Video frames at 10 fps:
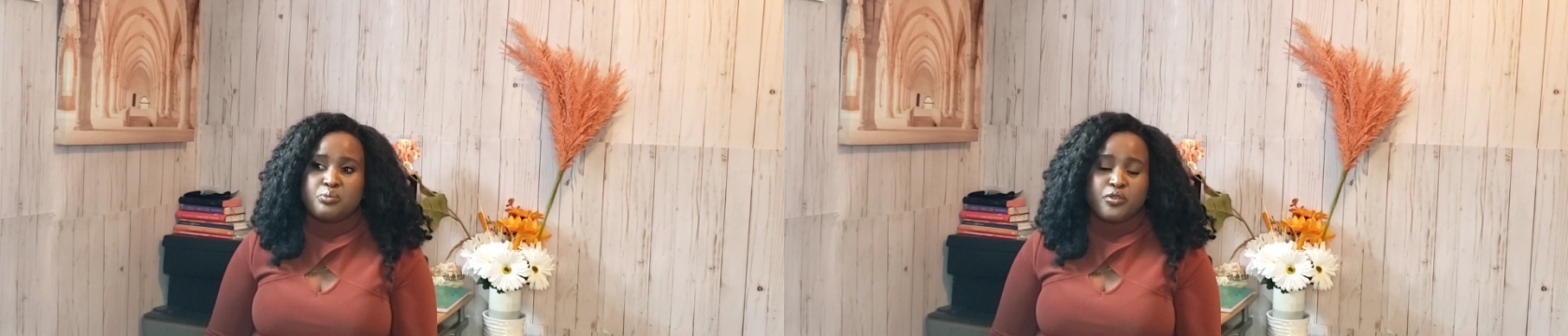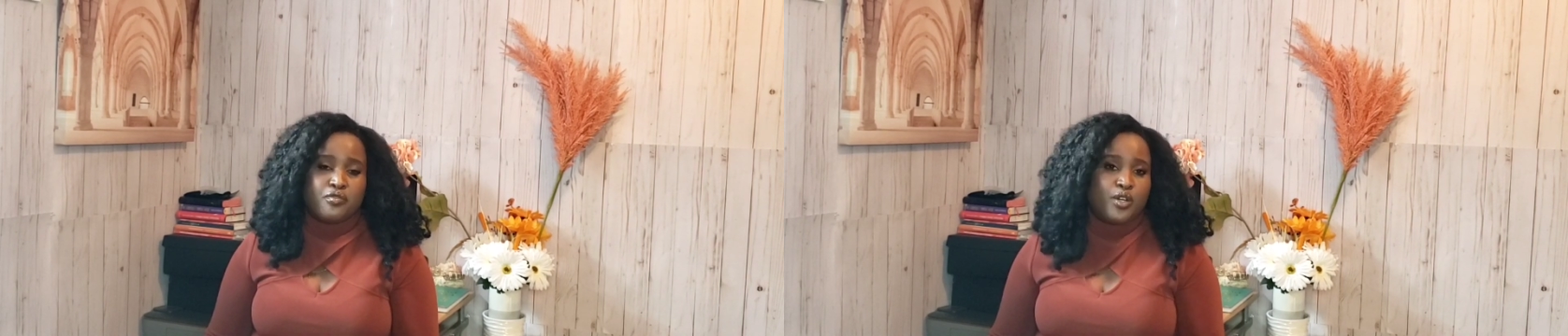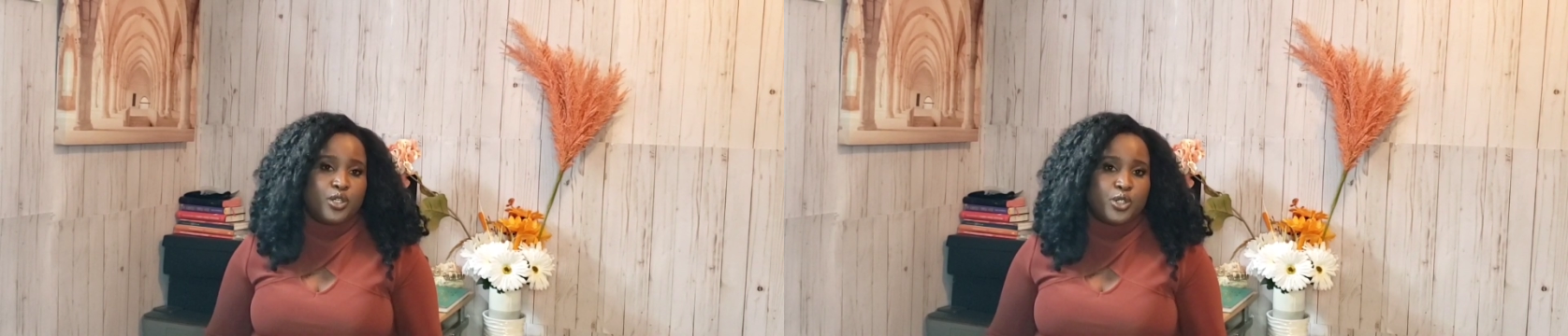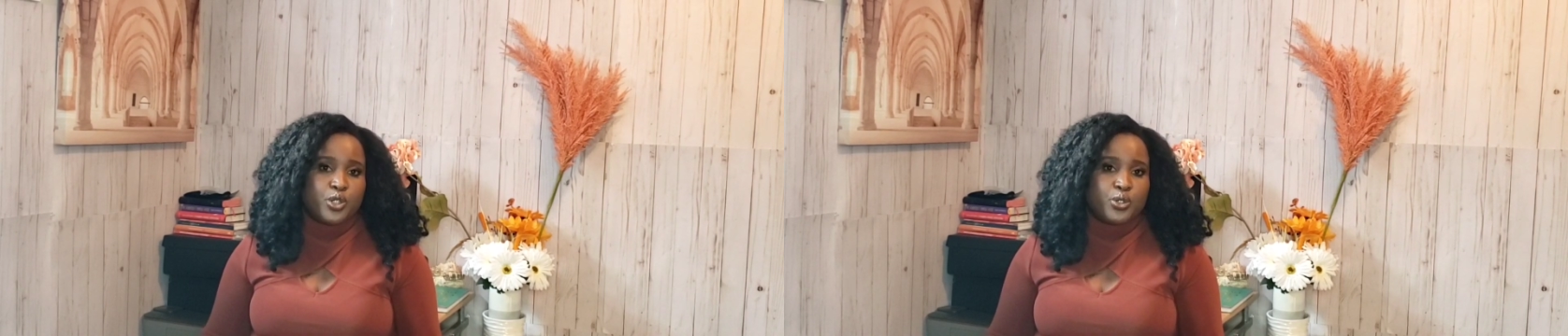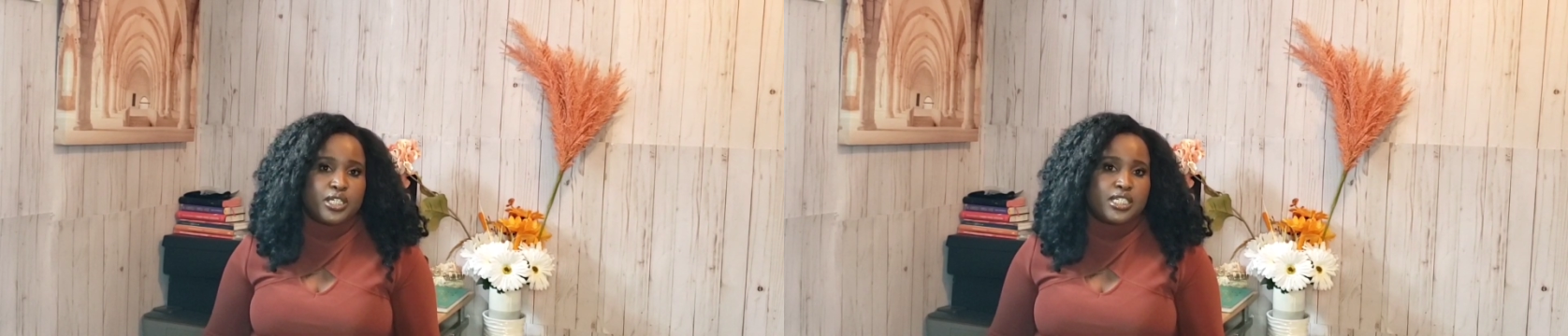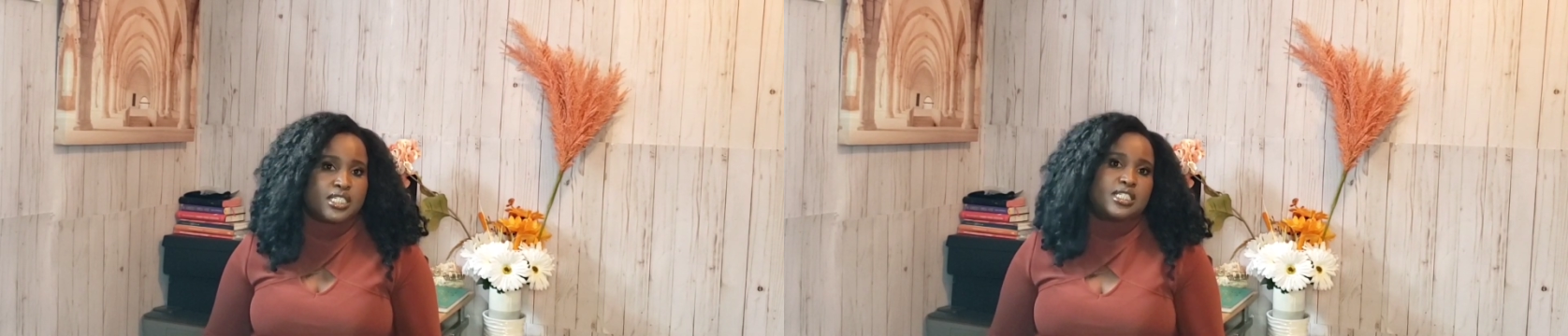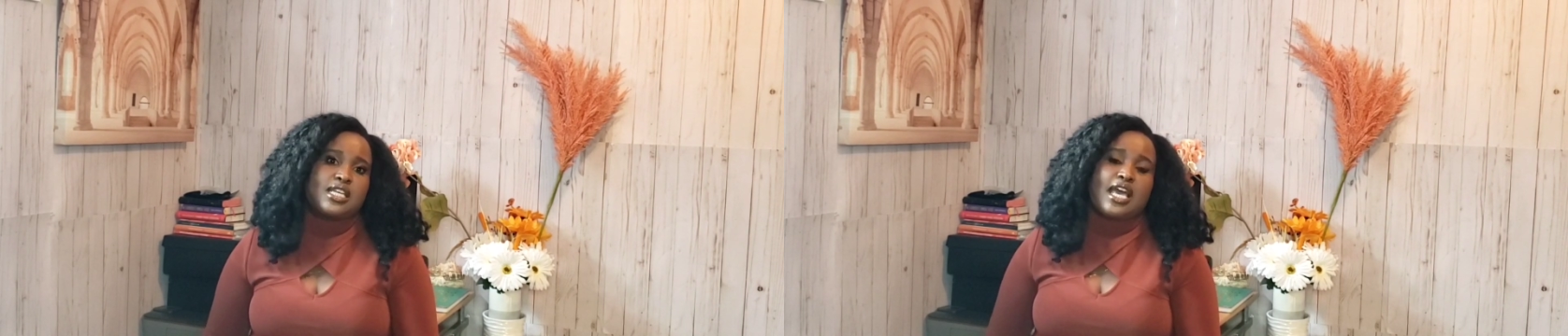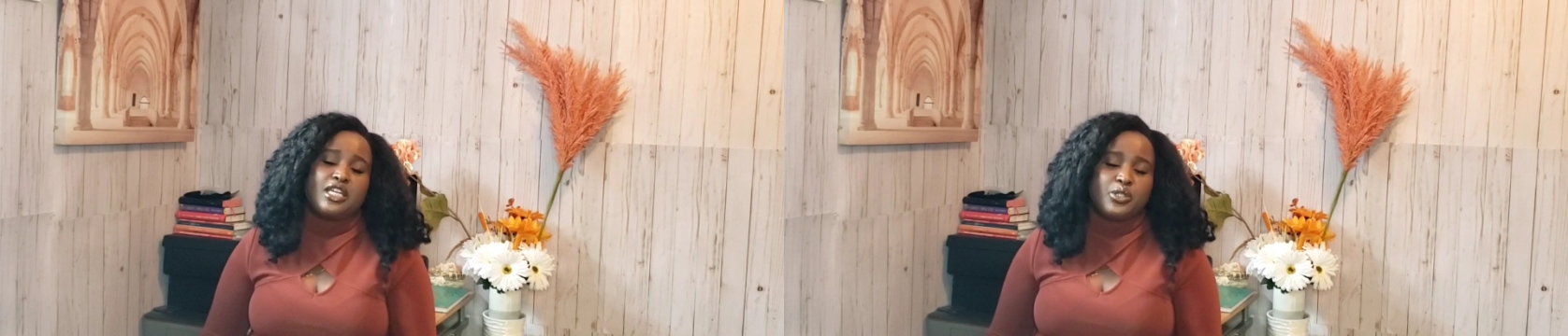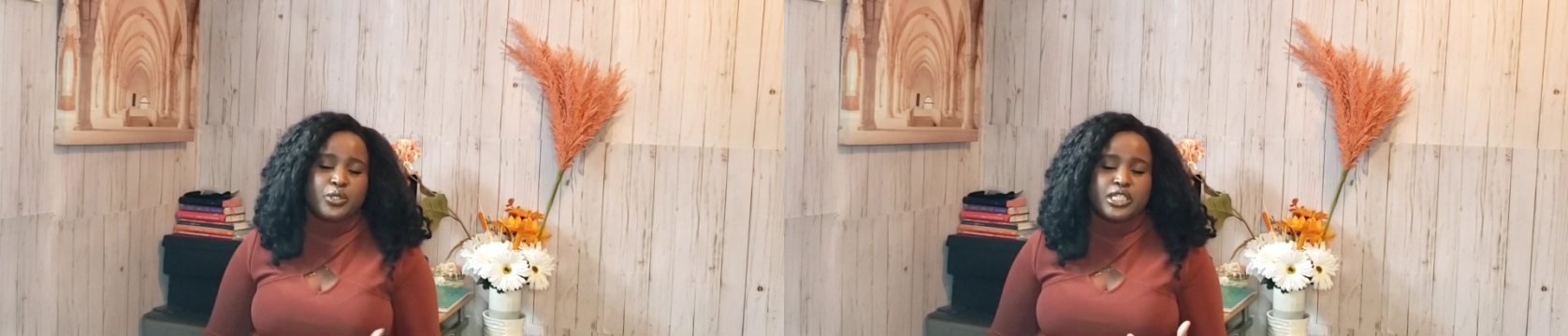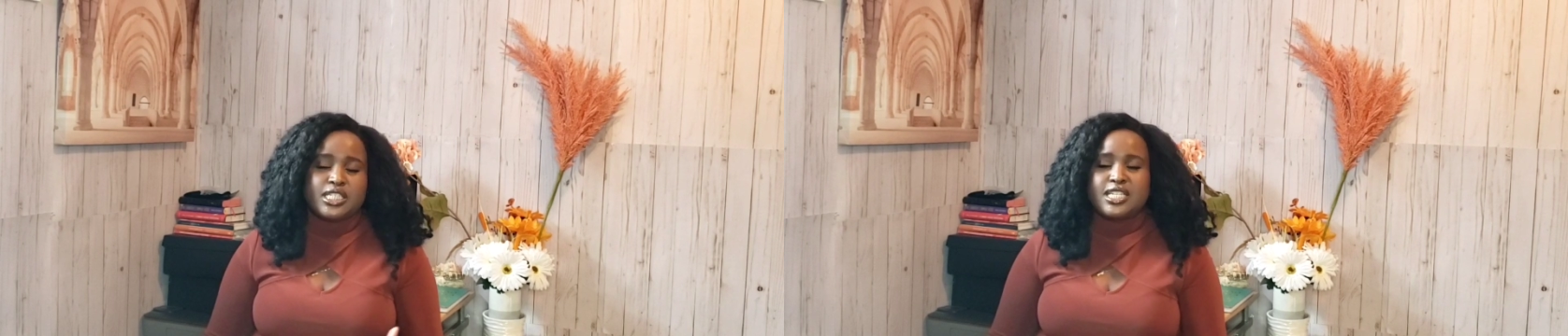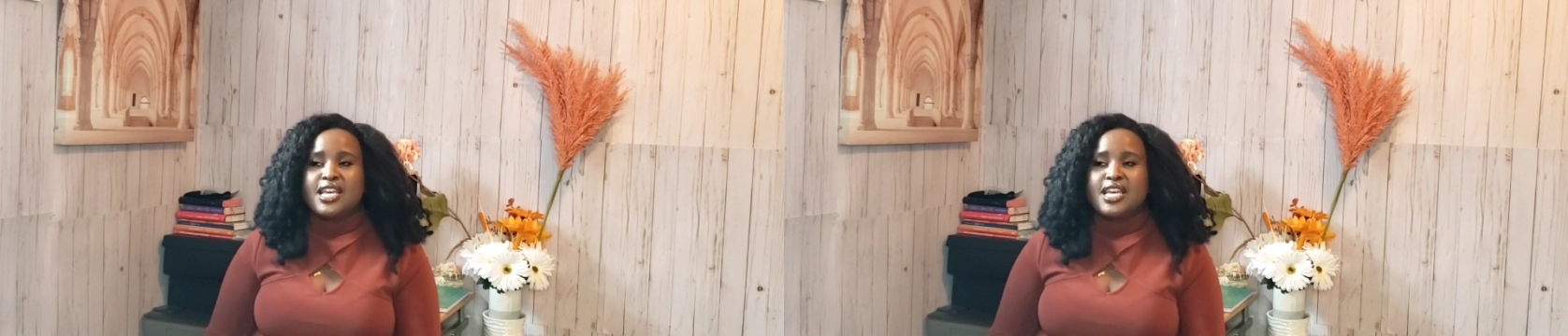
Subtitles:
before you knew it, I knew it.